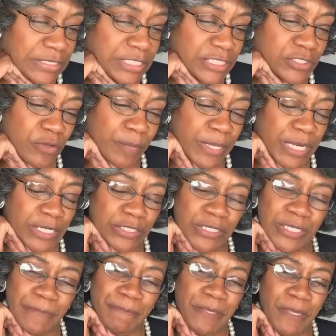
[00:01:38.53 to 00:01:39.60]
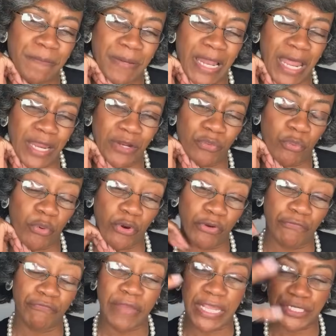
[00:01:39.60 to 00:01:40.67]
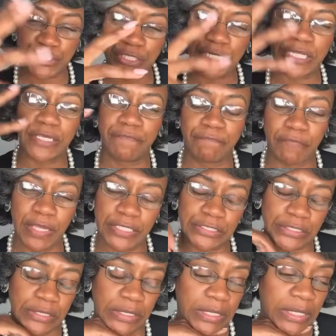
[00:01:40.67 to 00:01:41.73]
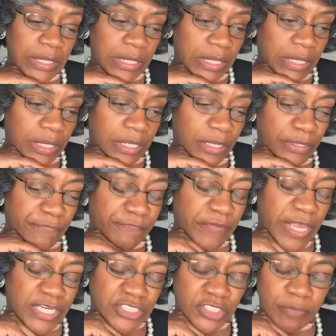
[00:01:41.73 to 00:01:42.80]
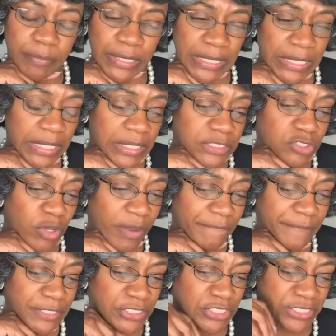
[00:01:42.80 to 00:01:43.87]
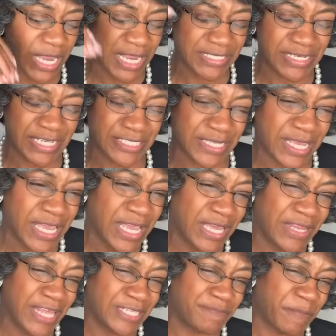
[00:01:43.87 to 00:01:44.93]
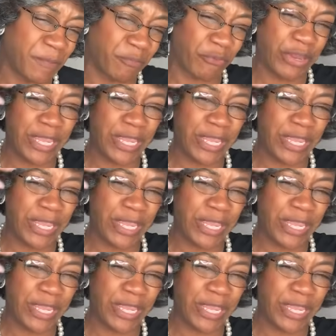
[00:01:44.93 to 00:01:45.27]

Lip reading: Just so many ugly people out in the world facially and fashionably. And so that's been